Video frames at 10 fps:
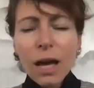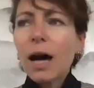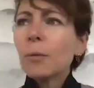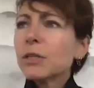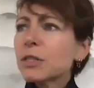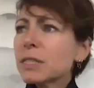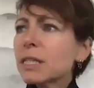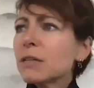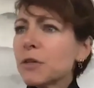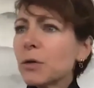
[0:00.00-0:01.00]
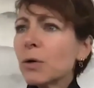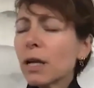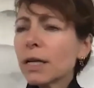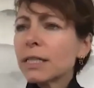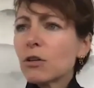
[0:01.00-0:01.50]
Just to give you an
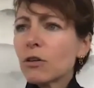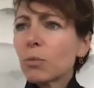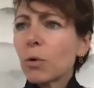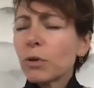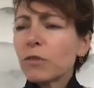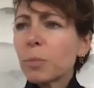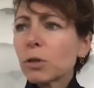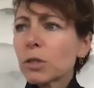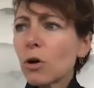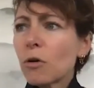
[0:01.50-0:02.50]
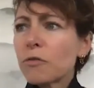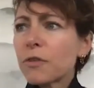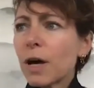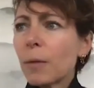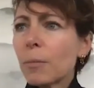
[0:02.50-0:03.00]
idea of what we've pulled off,
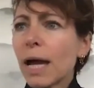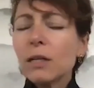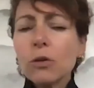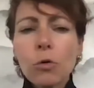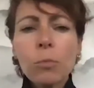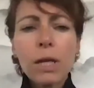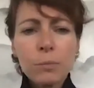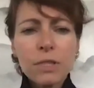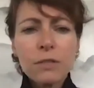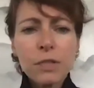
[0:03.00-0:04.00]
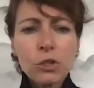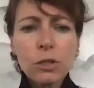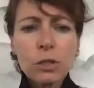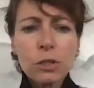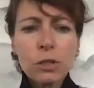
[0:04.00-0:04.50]
a normal MTV
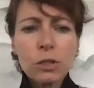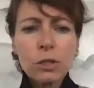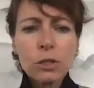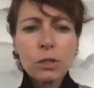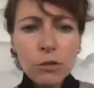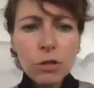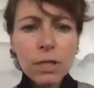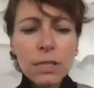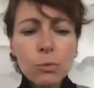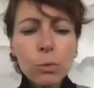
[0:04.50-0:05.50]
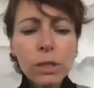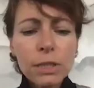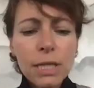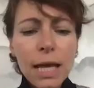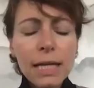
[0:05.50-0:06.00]
Shuga TV series will
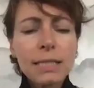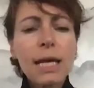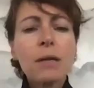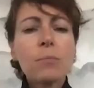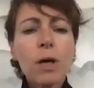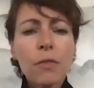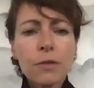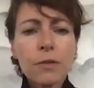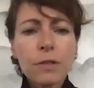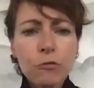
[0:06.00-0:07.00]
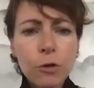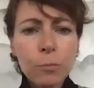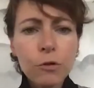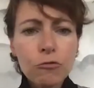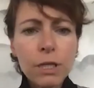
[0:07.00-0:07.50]
take 10 months
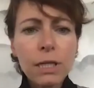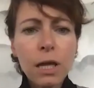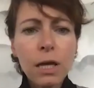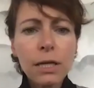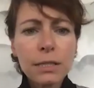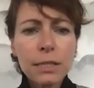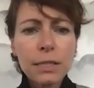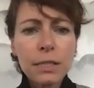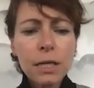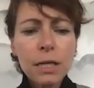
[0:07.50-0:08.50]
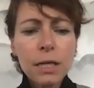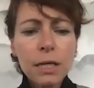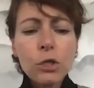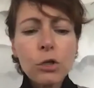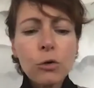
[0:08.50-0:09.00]
from green light
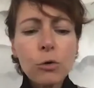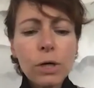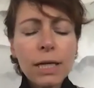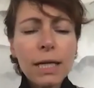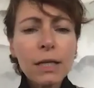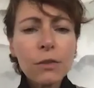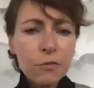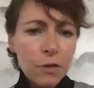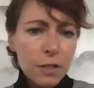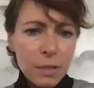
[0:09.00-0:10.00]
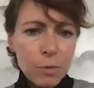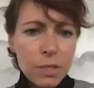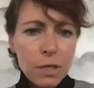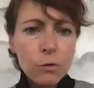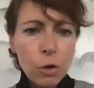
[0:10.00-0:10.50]
to getting the first
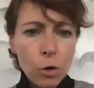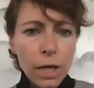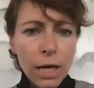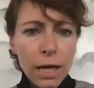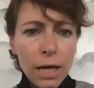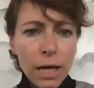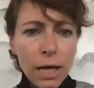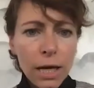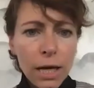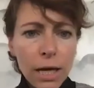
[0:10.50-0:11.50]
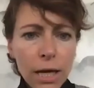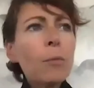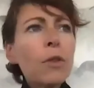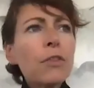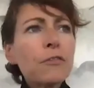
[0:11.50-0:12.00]
episode on air.
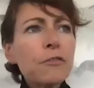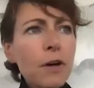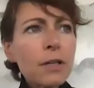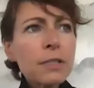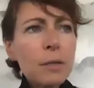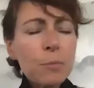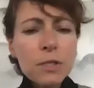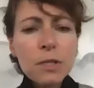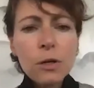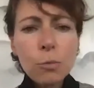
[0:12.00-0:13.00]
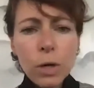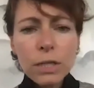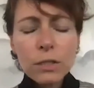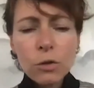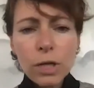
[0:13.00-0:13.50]
The first episode
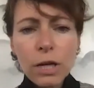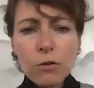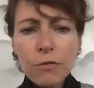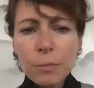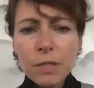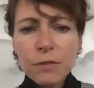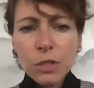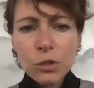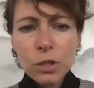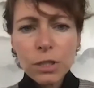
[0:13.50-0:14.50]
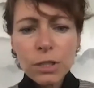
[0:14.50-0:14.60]
went on air of MTV Shuga